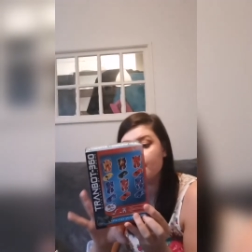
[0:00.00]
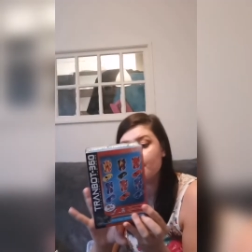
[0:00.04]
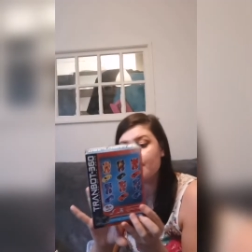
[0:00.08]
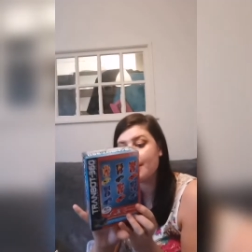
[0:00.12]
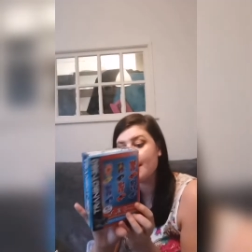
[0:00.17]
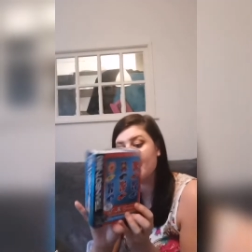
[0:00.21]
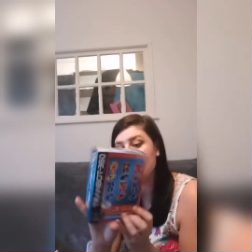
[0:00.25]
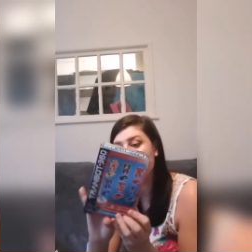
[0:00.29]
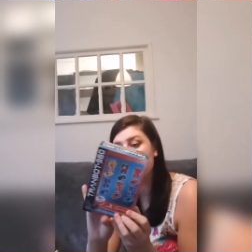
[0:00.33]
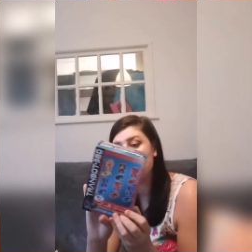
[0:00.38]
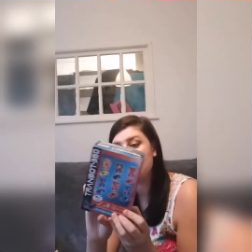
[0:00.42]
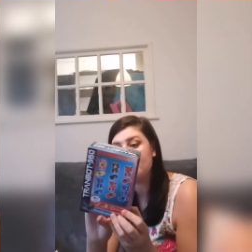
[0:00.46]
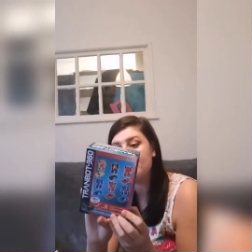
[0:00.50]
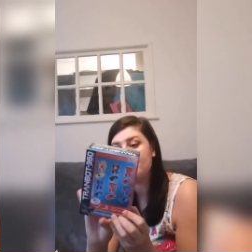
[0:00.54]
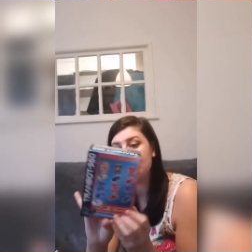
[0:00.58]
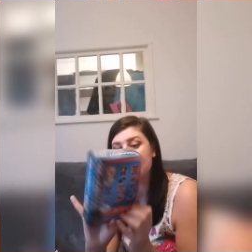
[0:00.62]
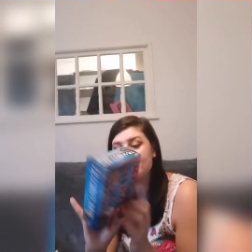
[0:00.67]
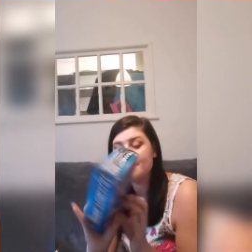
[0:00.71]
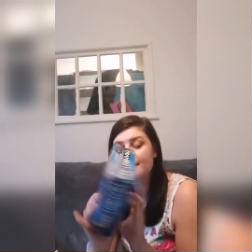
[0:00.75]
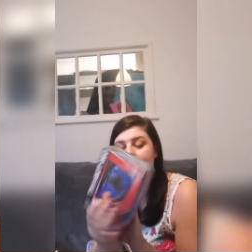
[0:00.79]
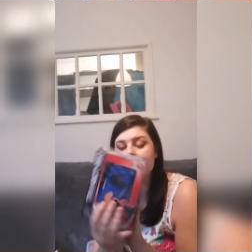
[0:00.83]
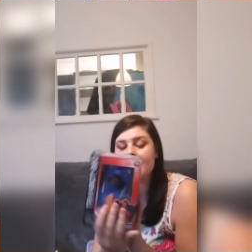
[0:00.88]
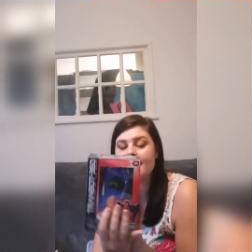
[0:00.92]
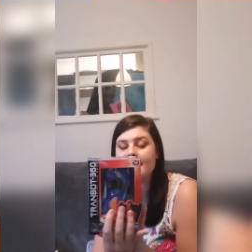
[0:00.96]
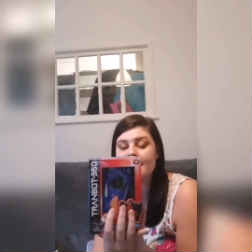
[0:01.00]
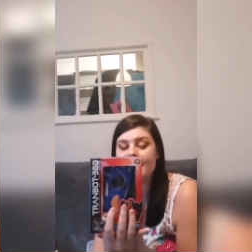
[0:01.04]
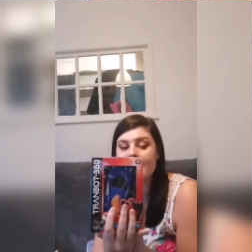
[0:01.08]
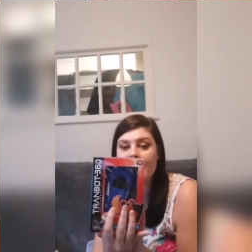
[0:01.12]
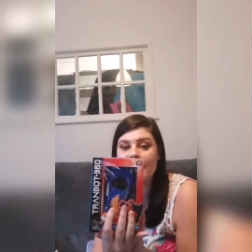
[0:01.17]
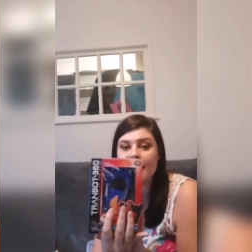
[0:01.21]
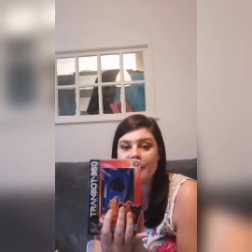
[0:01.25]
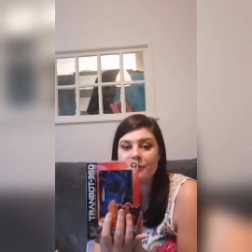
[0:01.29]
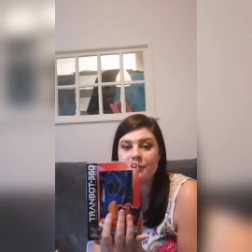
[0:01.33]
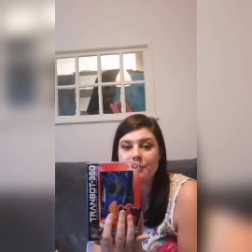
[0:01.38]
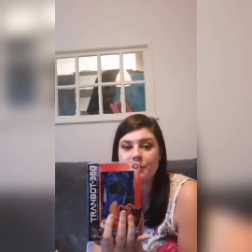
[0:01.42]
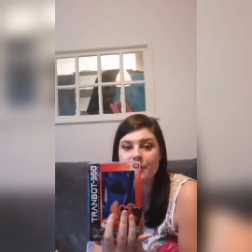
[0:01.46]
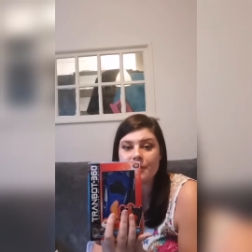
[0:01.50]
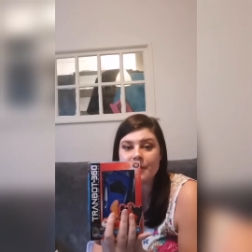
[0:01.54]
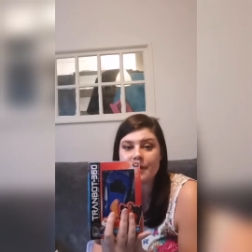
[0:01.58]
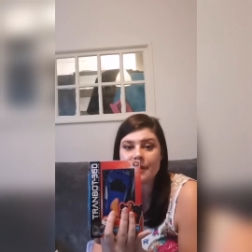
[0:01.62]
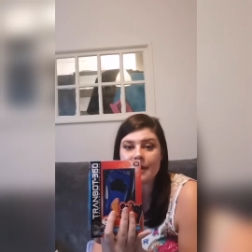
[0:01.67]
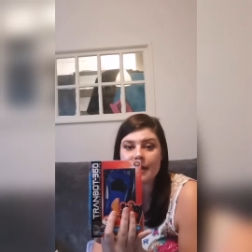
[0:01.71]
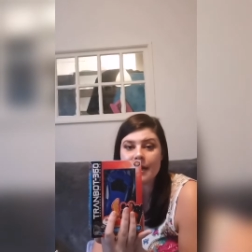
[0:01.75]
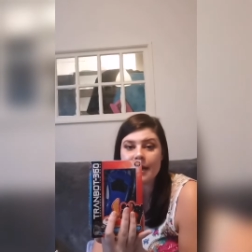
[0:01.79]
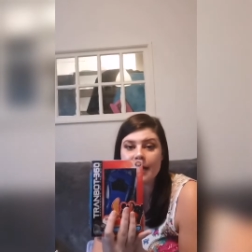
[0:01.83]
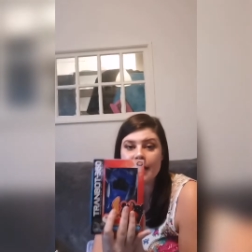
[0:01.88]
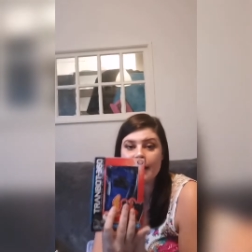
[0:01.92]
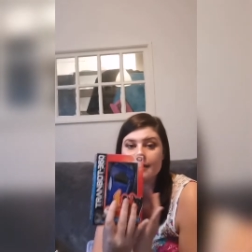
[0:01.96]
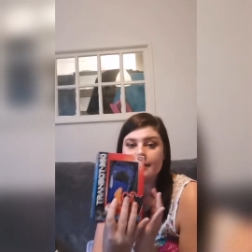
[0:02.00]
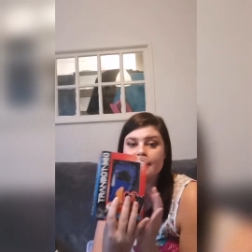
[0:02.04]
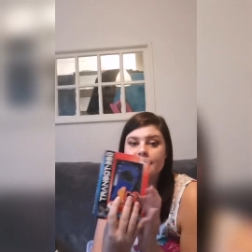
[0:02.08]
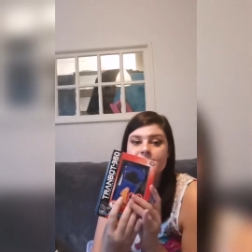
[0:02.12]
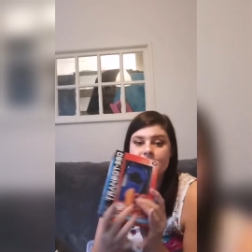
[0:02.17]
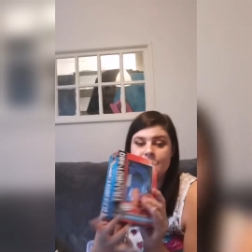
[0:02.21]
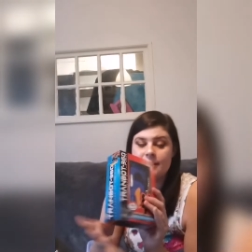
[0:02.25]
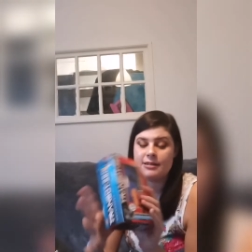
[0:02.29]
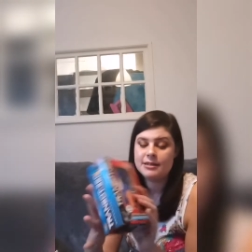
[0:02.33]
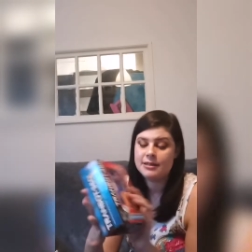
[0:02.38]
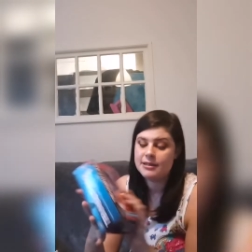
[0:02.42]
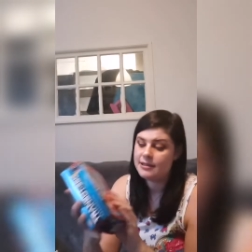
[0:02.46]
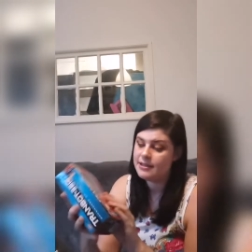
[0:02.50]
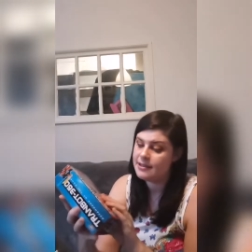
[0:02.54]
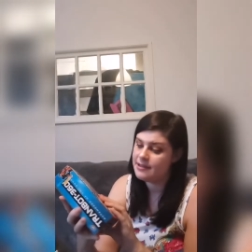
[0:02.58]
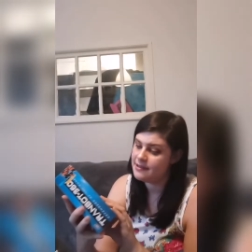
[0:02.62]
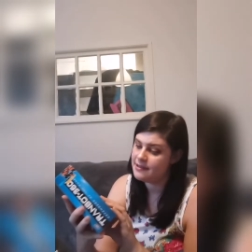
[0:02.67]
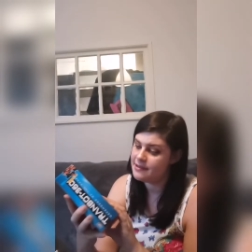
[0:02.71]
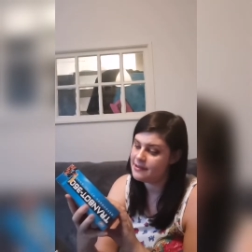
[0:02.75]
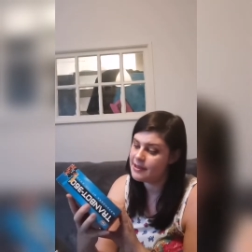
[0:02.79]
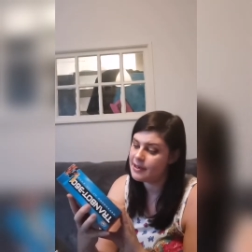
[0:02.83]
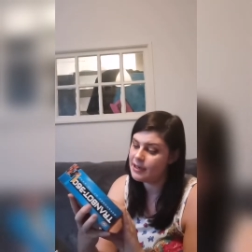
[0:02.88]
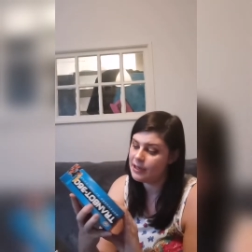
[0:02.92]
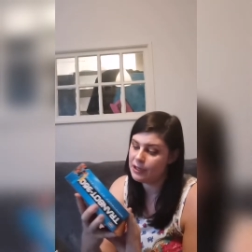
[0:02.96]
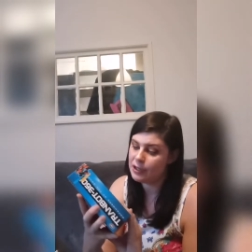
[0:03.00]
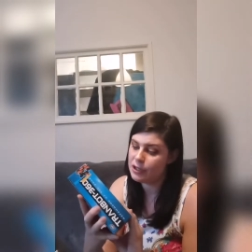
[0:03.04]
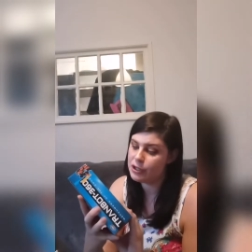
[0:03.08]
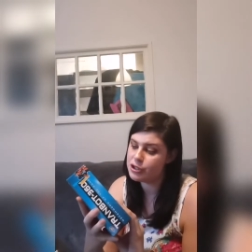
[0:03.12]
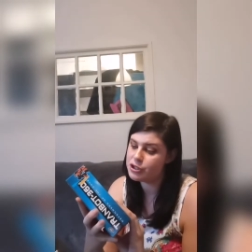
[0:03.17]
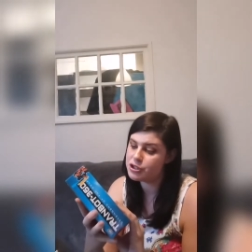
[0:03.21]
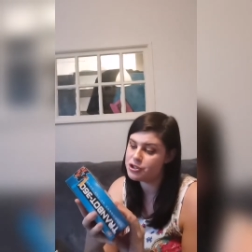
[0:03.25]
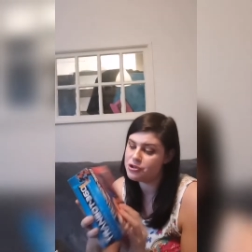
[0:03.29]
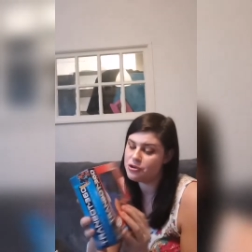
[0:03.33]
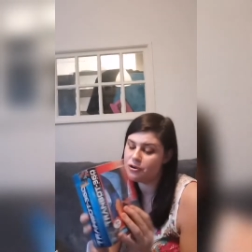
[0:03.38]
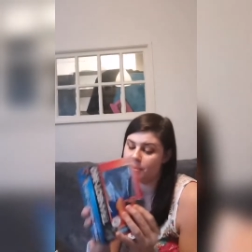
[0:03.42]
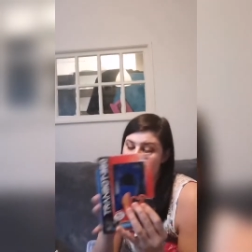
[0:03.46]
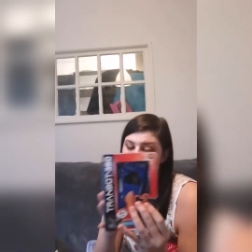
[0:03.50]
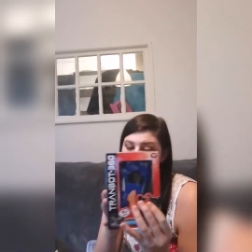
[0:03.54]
play with his dad with that. His dad can show